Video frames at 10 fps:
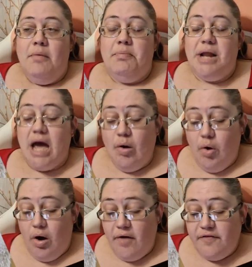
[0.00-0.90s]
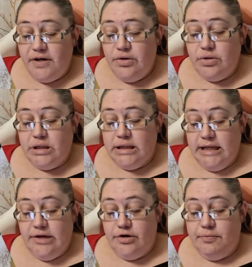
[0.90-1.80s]
But how often you
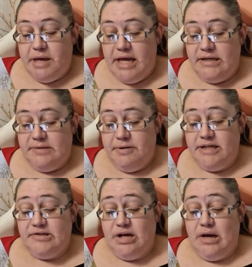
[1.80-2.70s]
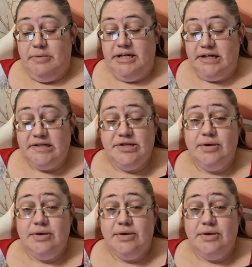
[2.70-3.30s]
clean your pen depends on how many ducks you